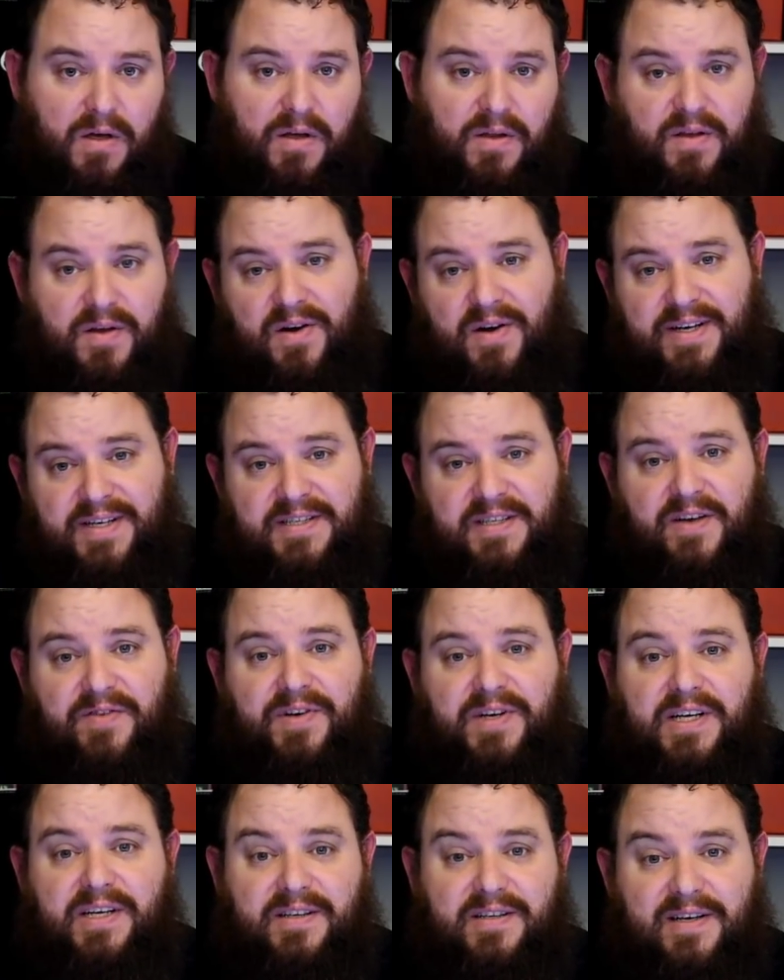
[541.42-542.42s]
The
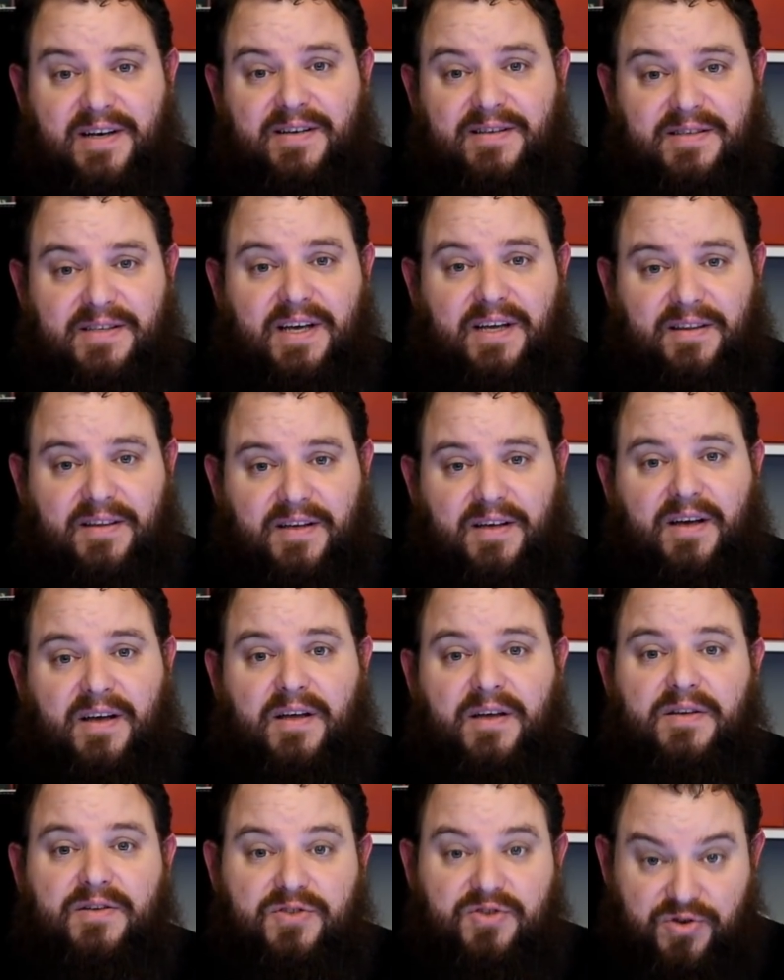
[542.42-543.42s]
970 does get the
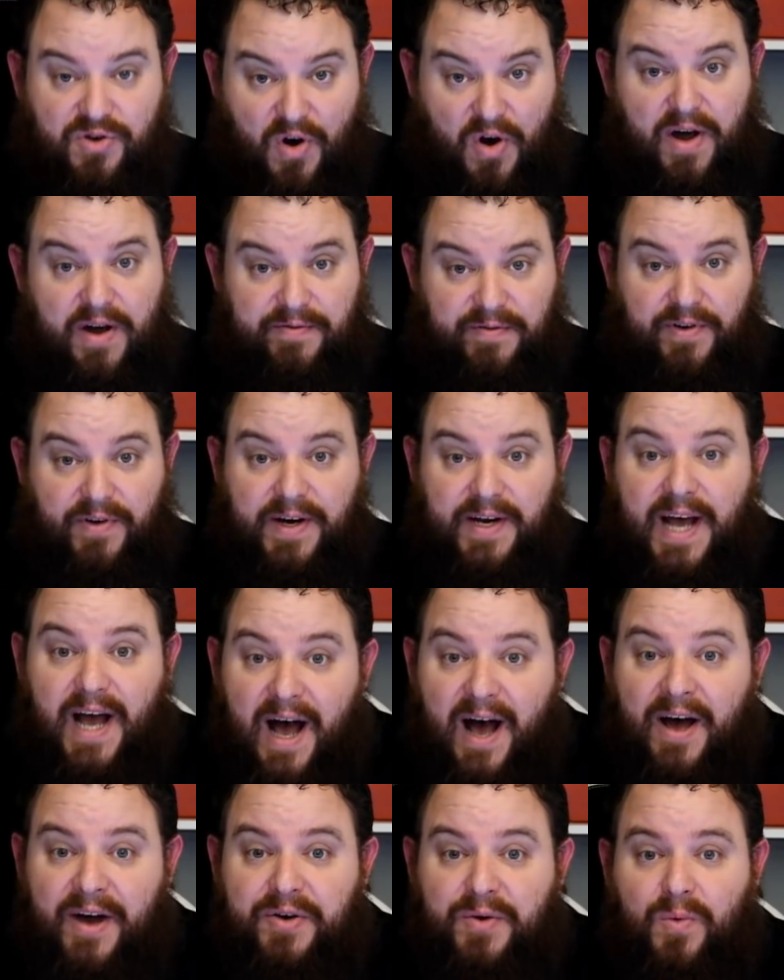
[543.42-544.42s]
Tried Very
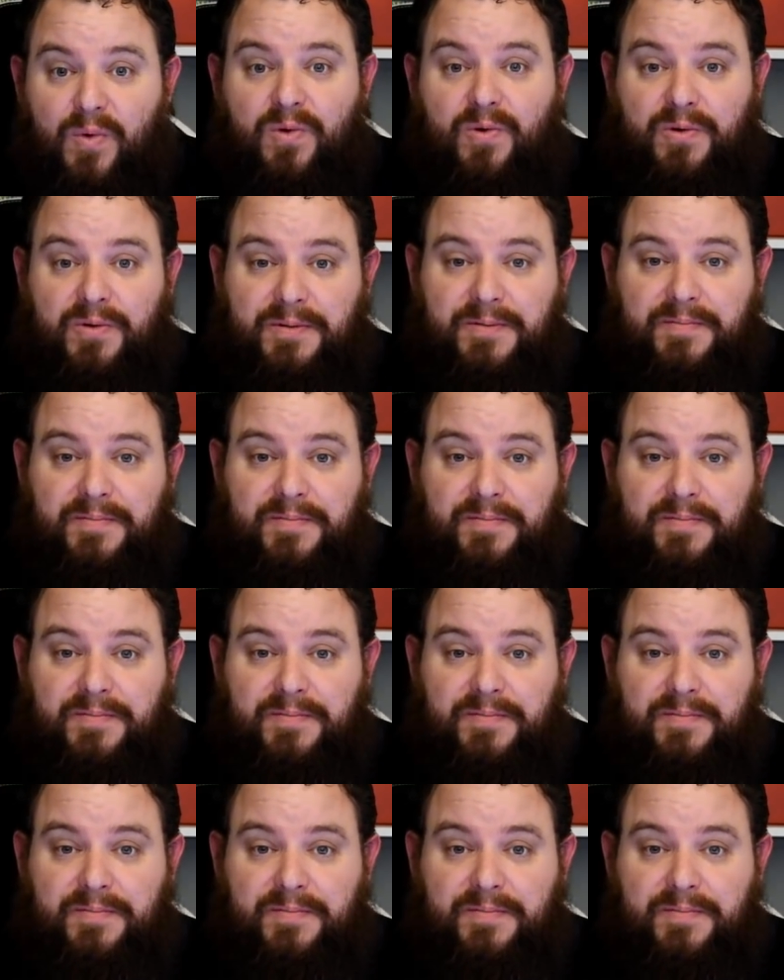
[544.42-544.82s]
Hard award.